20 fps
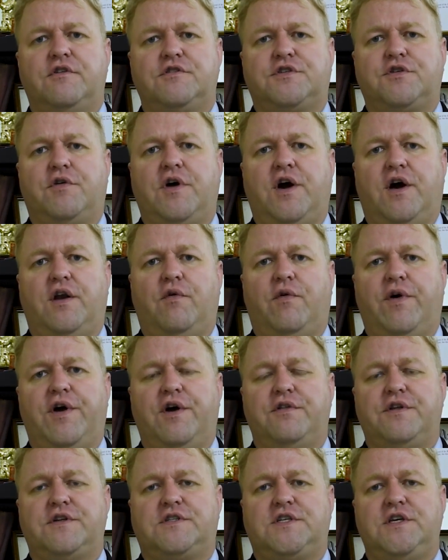those who are
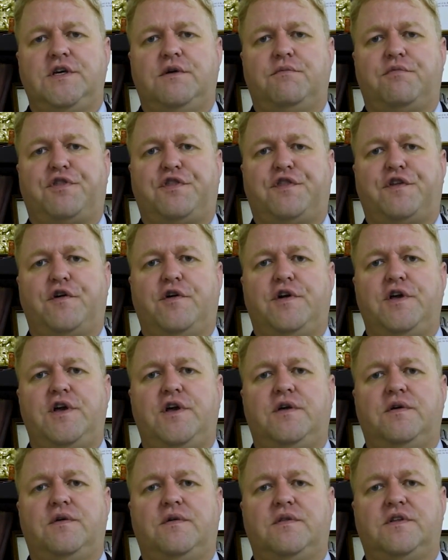unaware, the T M
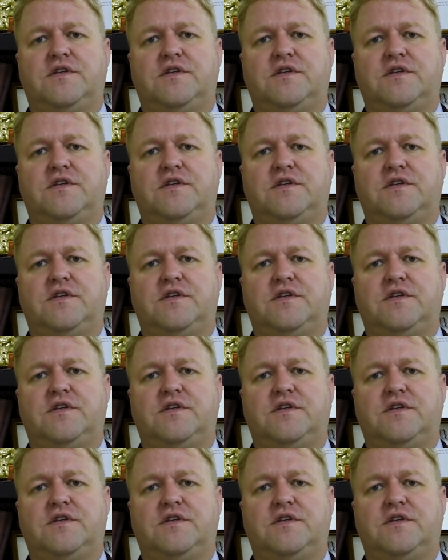thirty,